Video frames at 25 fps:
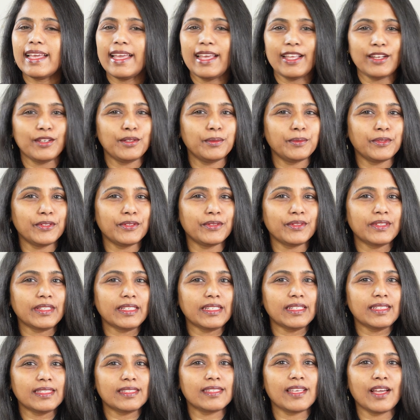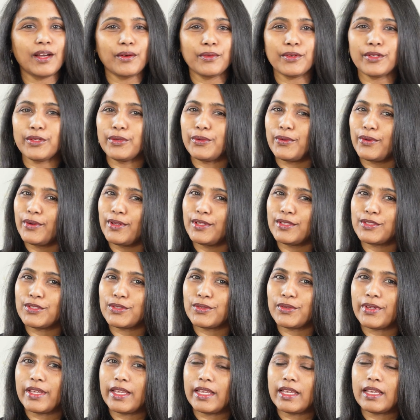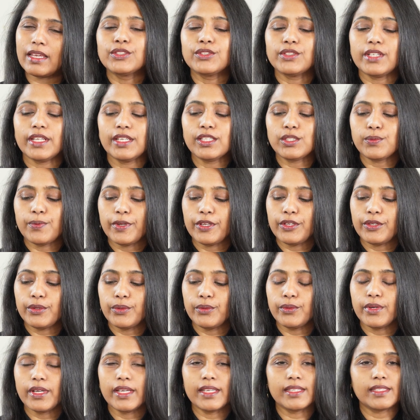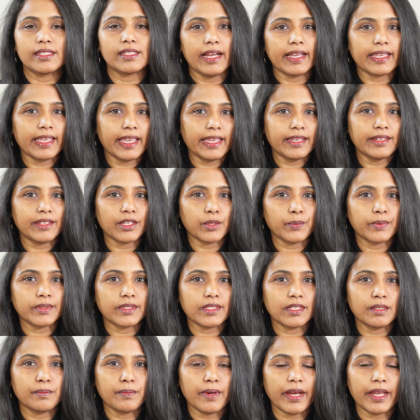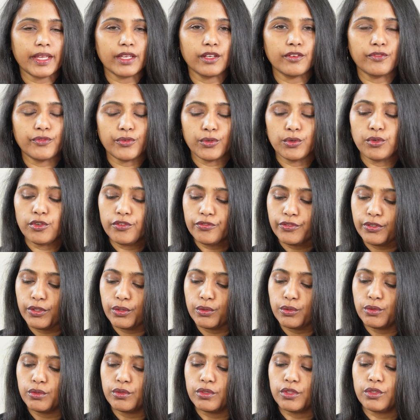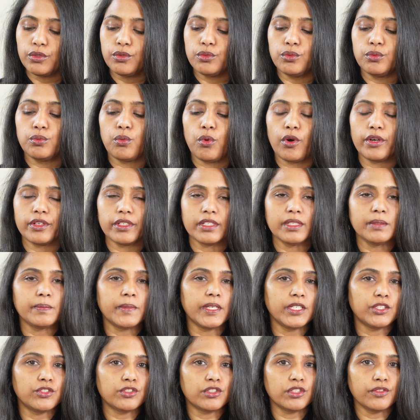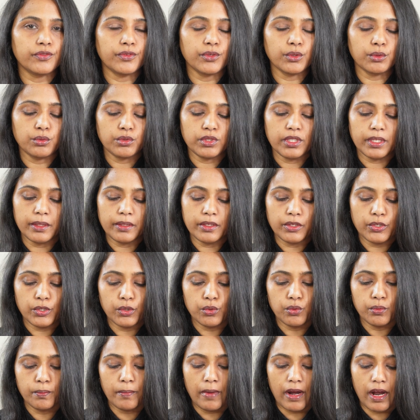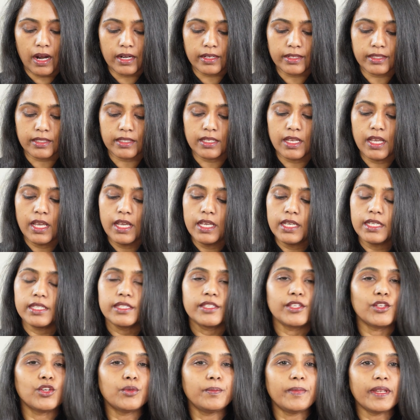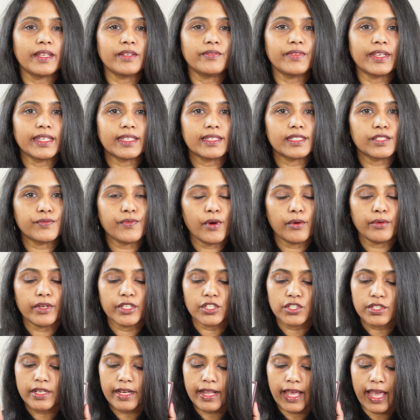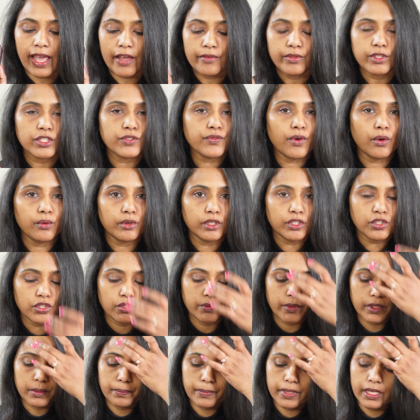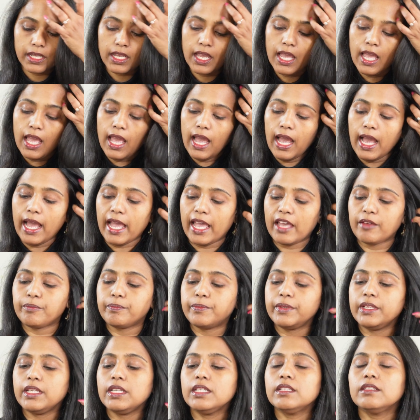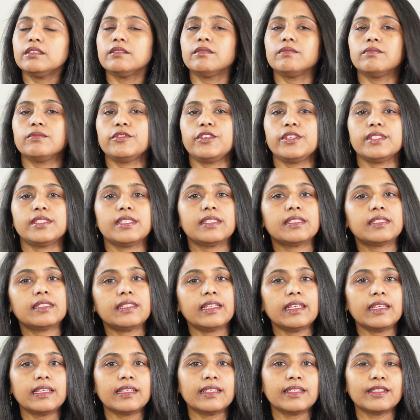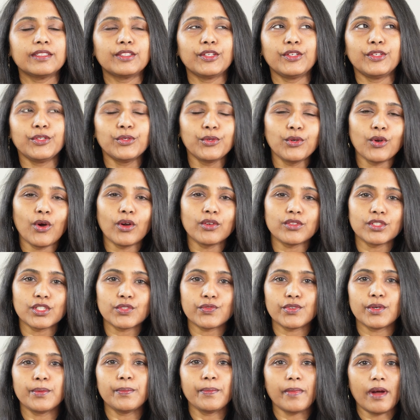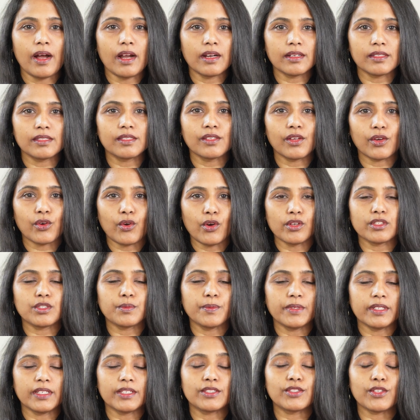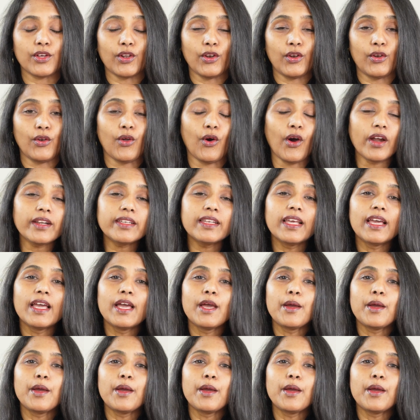Hello beauties, how are you all doing? Today's video is again requested by a few of you. You wanted me to review the new Mars Zero Blend Weightless Foundation. I have this foundation with me. I have been resisting the new launches from Mars Cosmetics a lot,